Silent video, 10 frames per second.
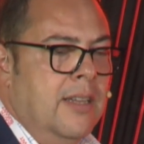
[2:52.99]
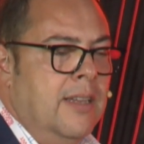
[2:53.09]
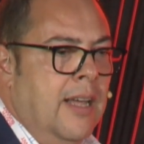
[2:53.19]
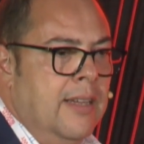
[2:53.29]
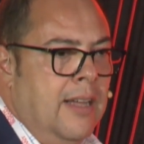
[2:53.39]

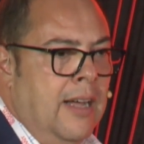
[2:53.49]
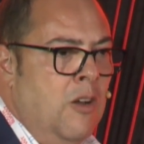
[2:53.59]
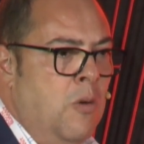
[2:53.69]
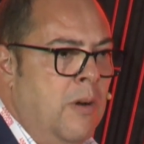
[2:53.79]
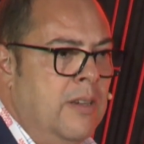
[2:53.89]
that
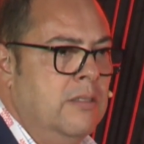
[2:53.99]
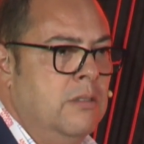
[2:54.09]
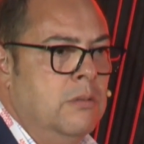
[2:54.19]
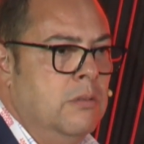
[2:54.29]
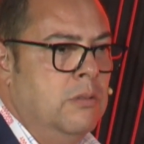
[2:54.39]
allow us
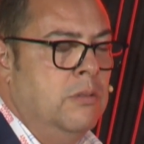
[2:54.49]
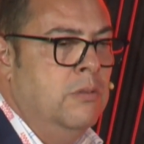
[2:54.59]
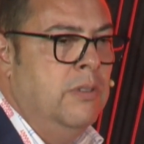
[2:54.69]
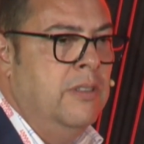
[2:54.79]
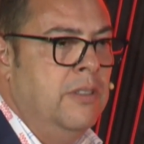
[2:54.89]
to
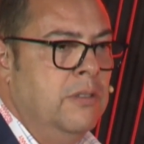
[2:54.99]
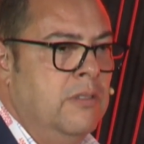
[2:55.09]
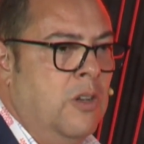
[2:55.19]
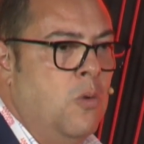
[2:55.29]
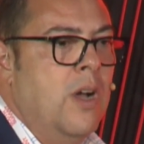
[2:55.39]
reduce
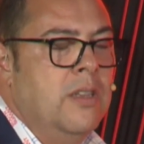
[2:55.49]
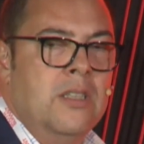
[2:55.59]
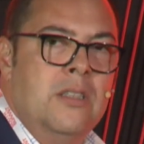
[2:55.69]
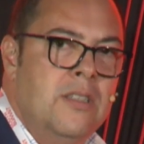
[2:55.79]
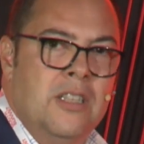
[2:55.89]
the
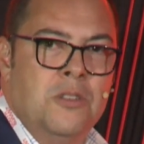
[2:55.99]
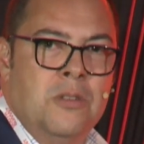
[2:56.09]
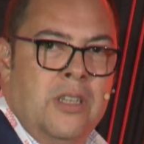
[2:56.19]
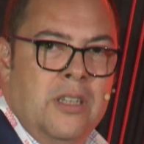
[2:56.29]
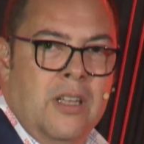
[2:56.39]
quantity that you
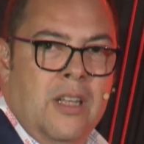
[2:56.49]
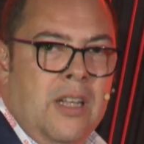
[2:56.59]
need,